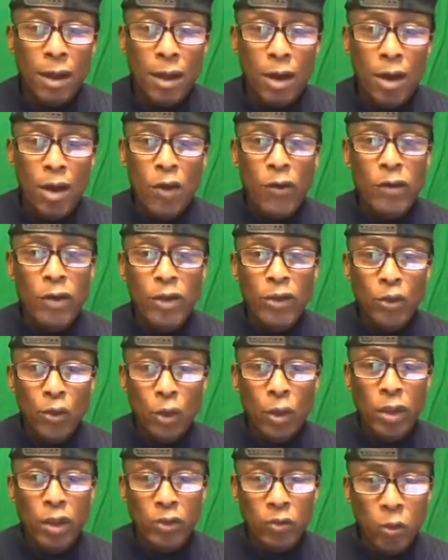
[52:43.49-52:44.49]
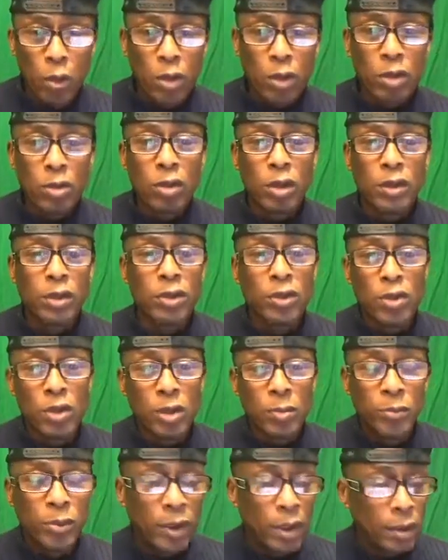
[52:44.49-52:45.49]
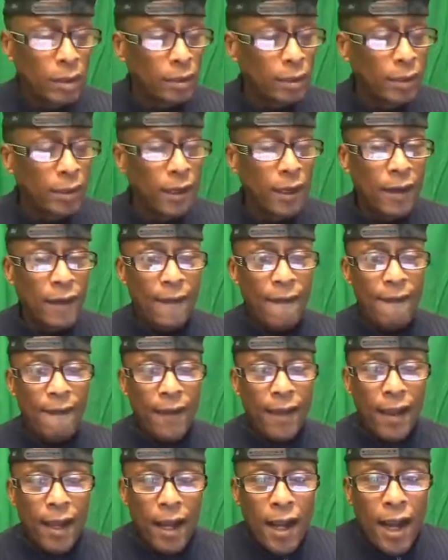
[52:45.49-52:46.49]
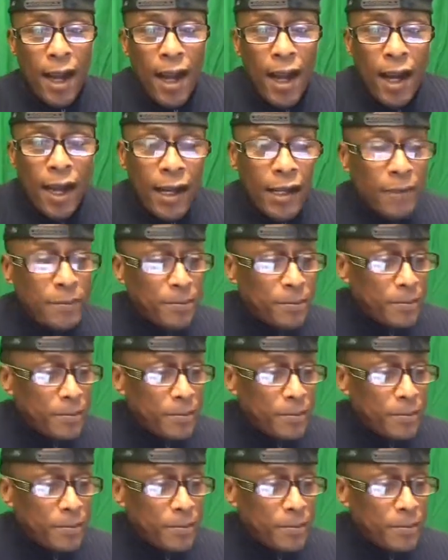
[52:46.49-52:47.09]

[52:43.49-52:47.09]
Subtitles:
Her and her daughter is working on the cookbook. All right.